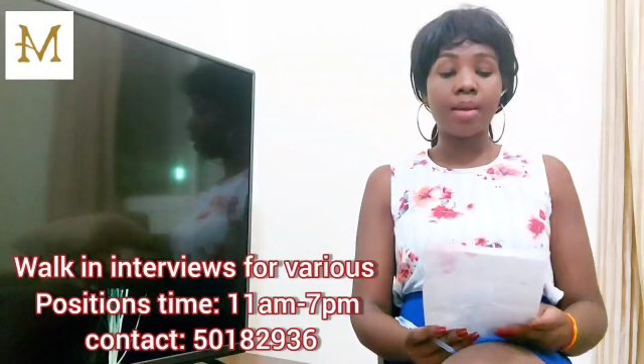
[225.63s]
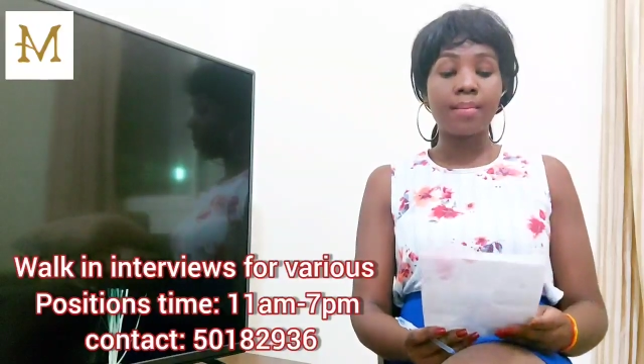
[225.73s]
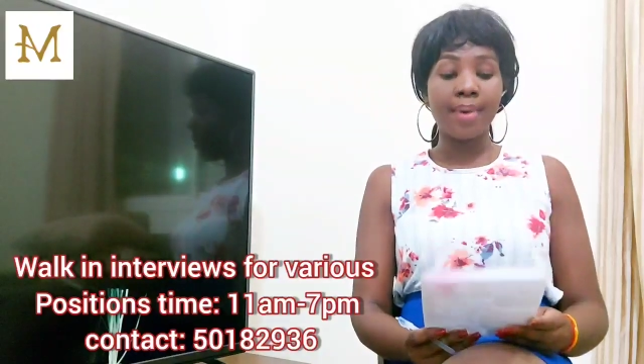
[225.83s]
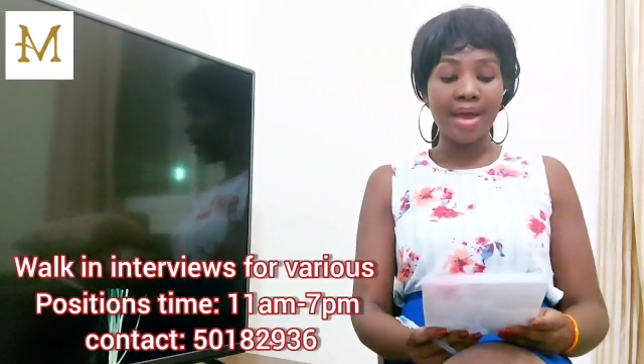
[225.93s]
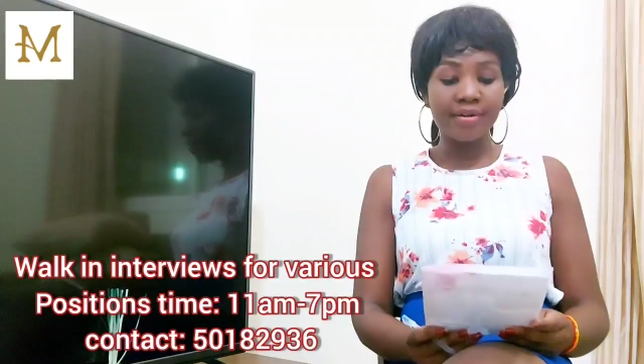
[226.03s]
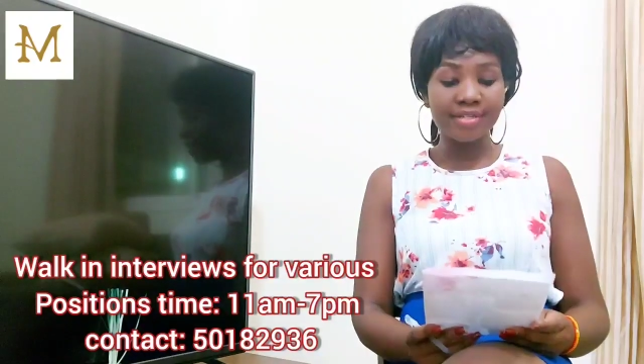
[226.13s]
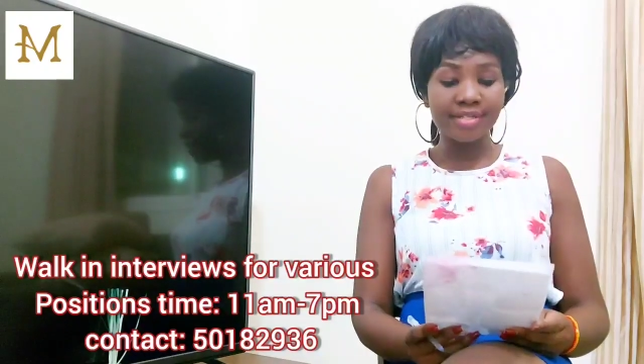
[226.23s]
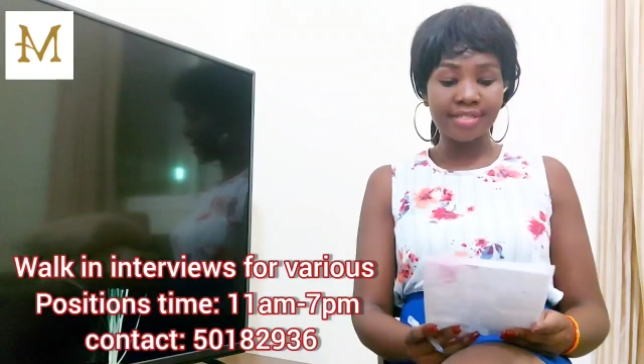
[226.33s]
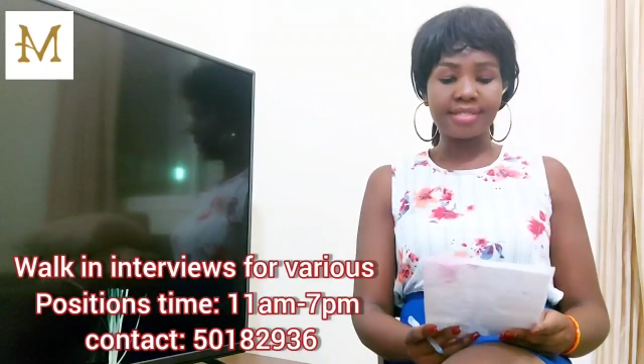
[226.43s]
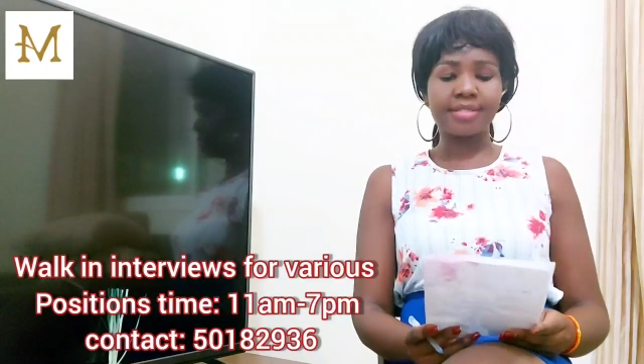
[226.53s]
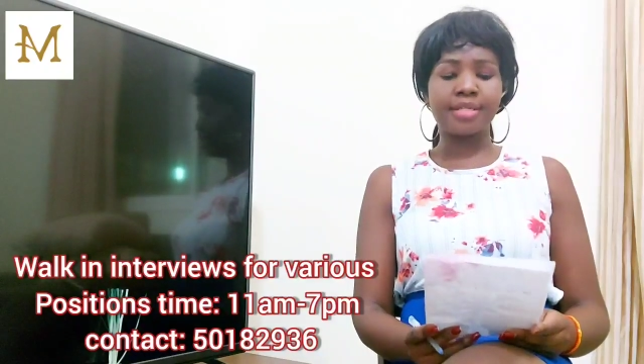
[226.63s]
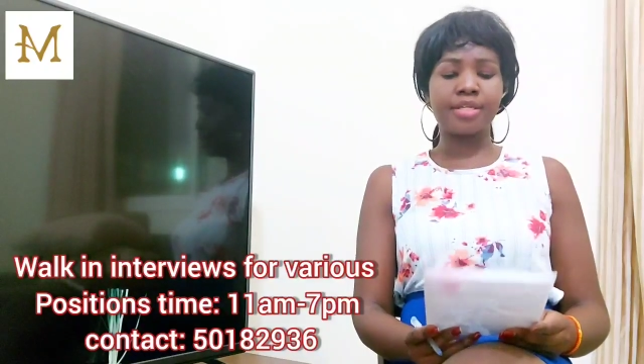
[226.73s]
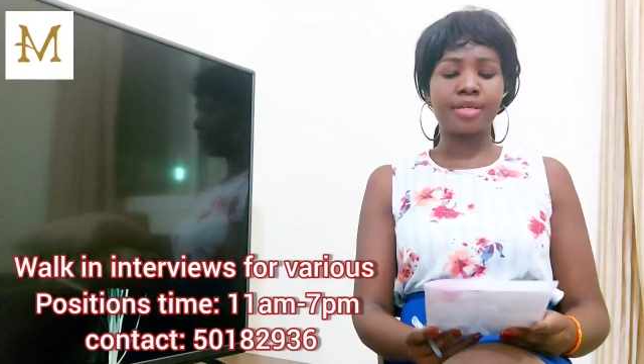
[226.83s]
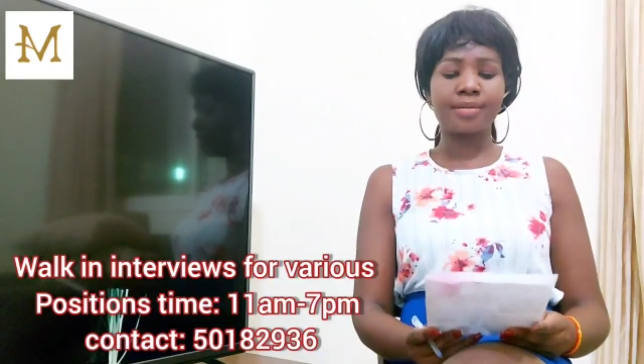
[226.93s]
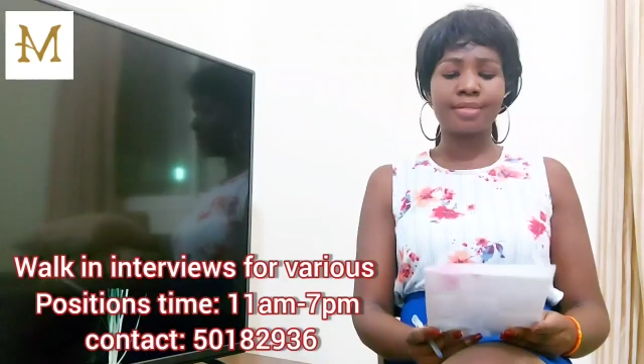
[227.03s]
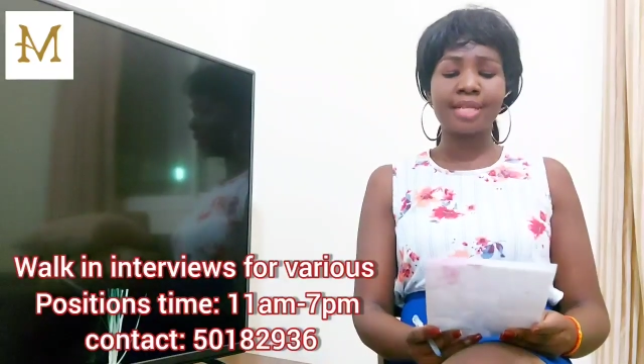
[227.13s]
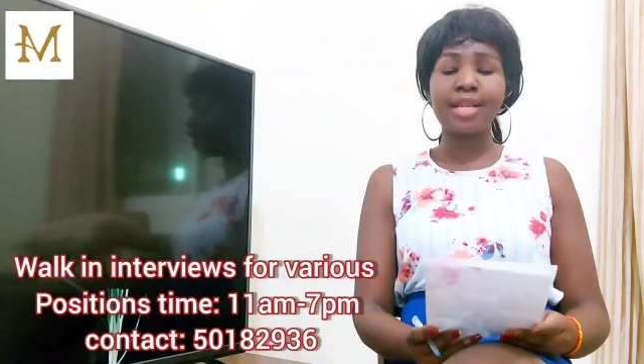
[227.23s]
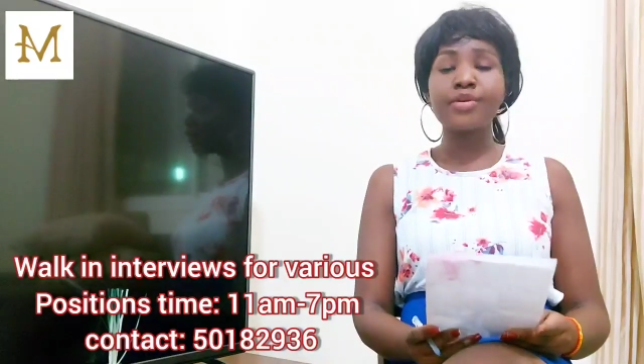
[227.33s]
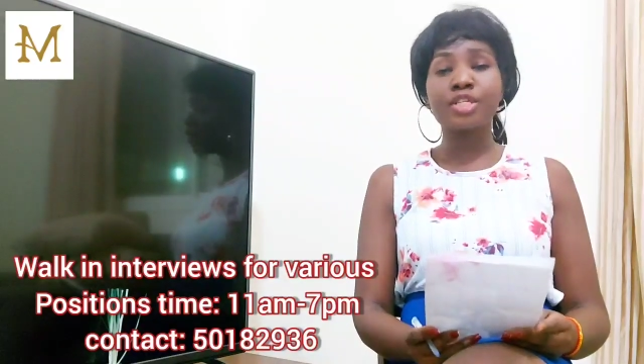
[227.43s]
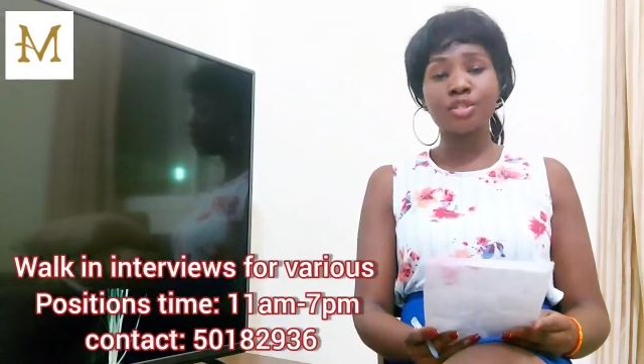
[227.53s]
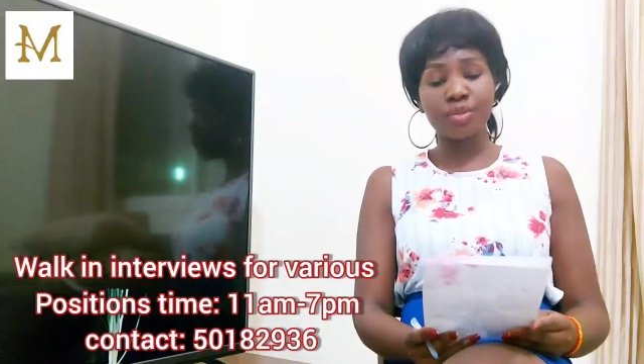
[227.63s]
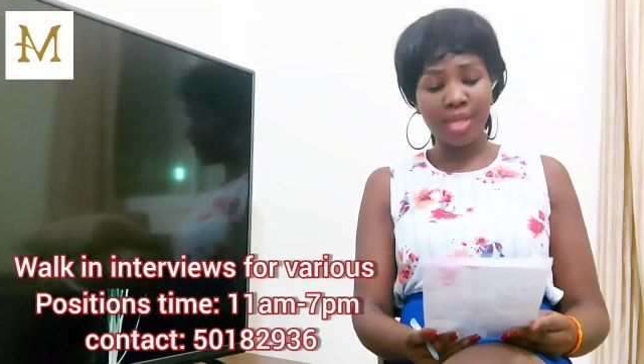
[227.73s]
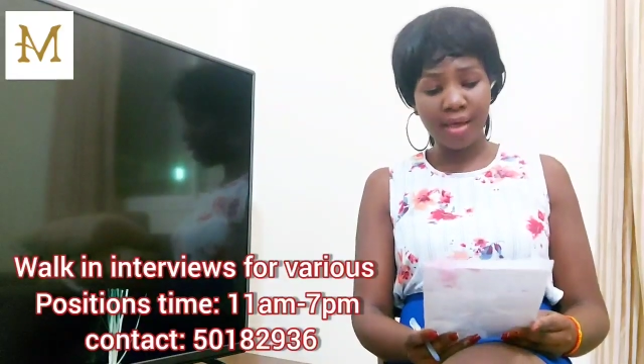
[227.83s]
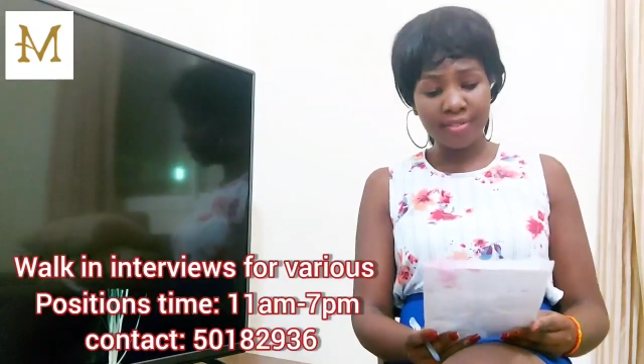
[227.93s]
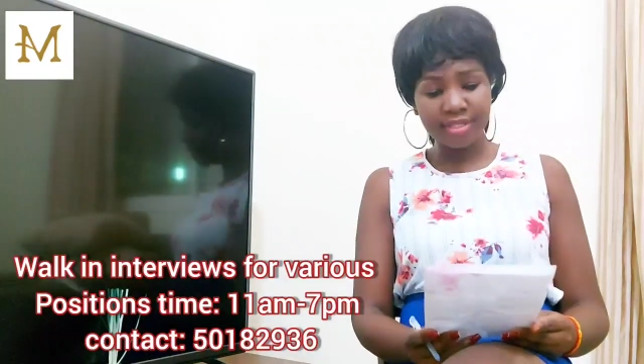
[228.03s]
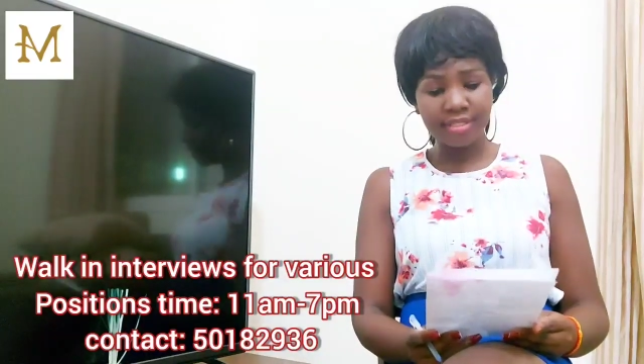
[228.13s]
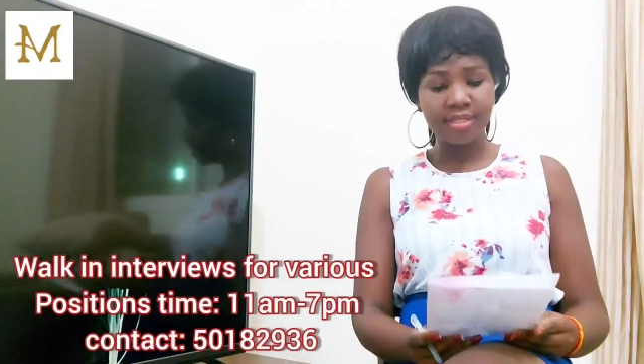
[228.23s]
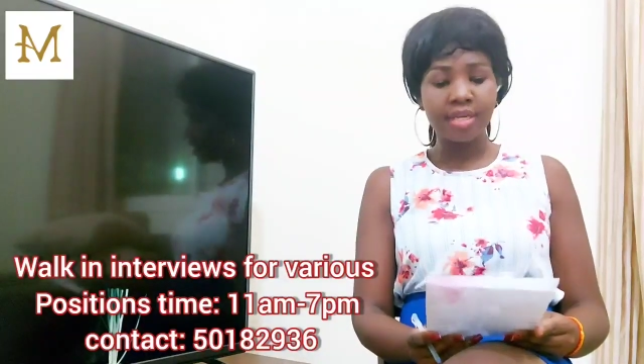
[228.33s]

Baristas, salary 2,000.